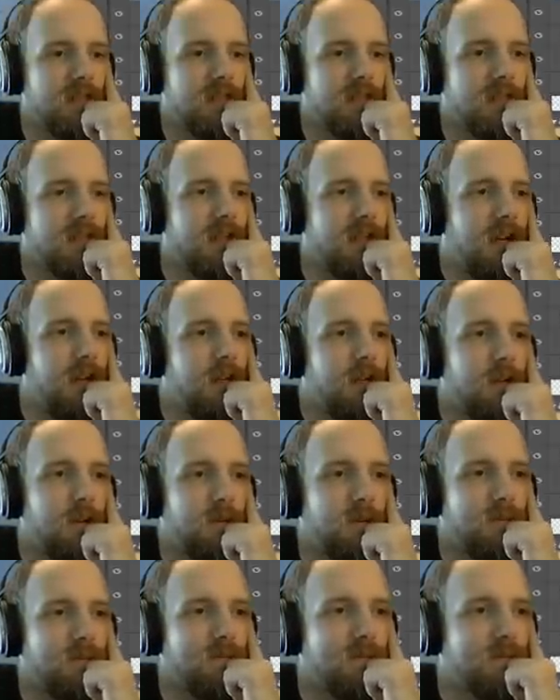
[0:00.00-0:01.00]

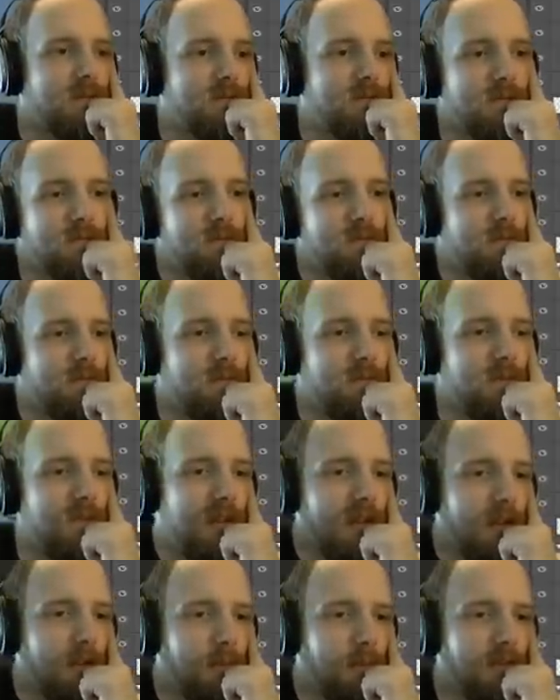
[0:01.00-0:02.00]
Keilerhof,
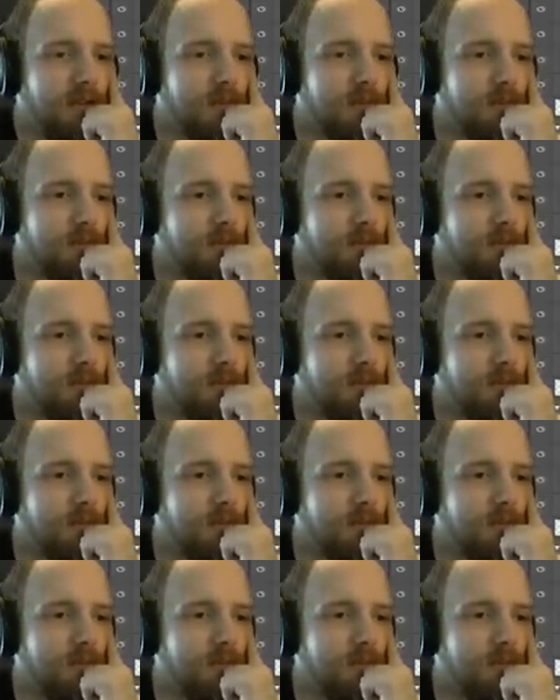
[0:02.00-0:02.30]
settlement.